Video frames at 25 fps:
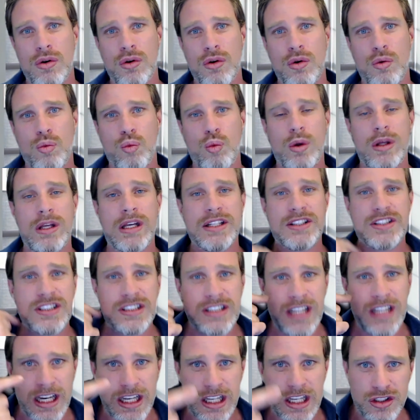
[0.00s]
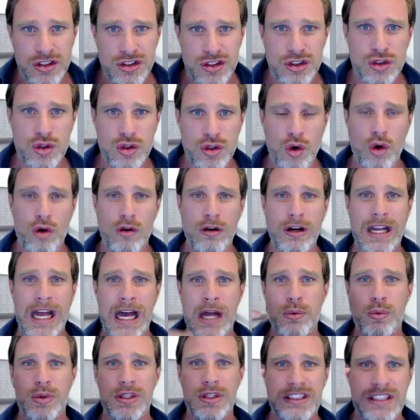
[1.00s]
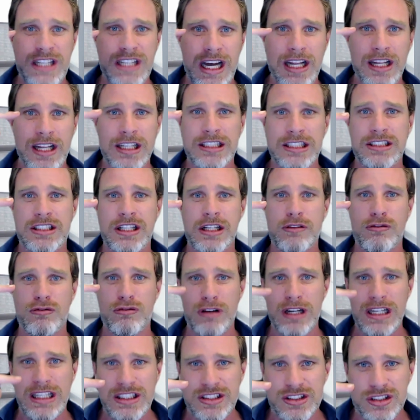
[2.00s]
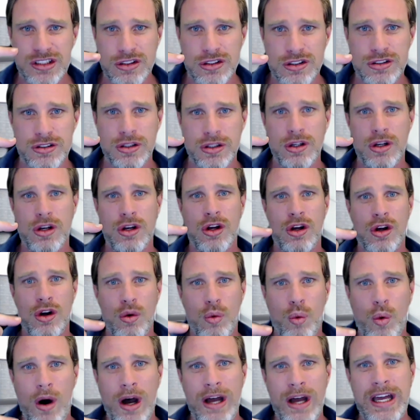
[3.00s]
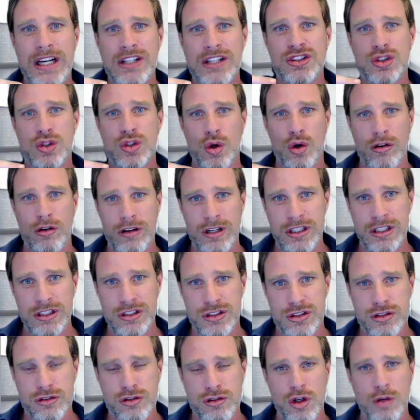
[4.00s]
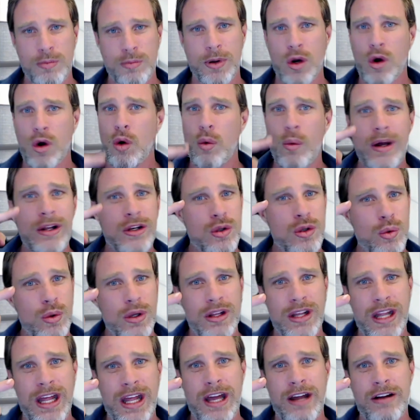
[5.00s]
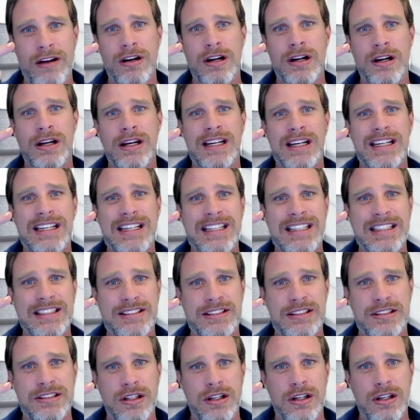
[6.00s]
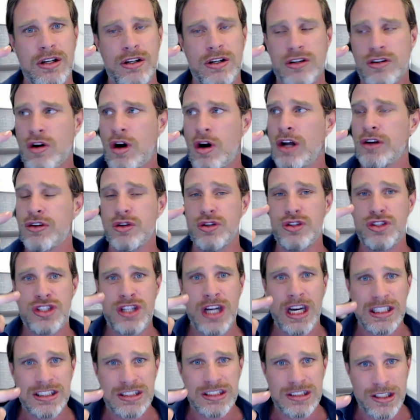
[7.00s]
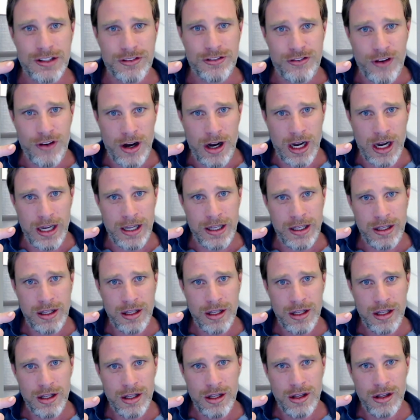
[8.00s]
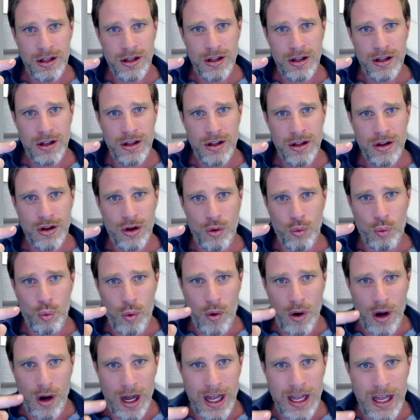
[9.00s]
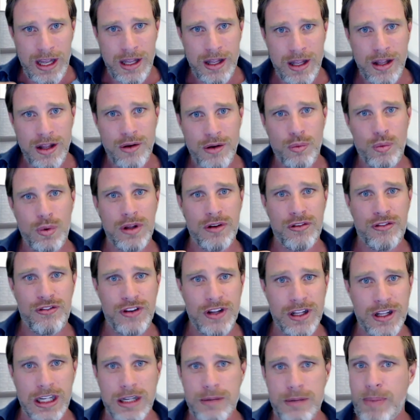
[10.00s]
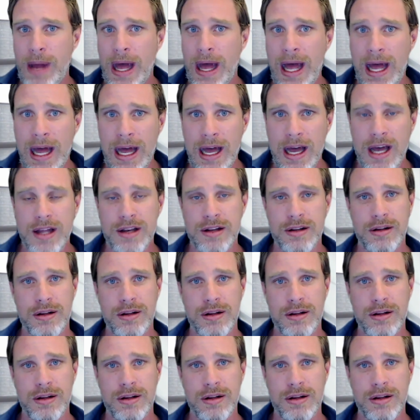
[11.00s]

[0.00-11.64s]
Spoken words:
we get stuck in a story and we start listing reasons why our story is true, but all we're doing there is trying to justify why we are feeling bad,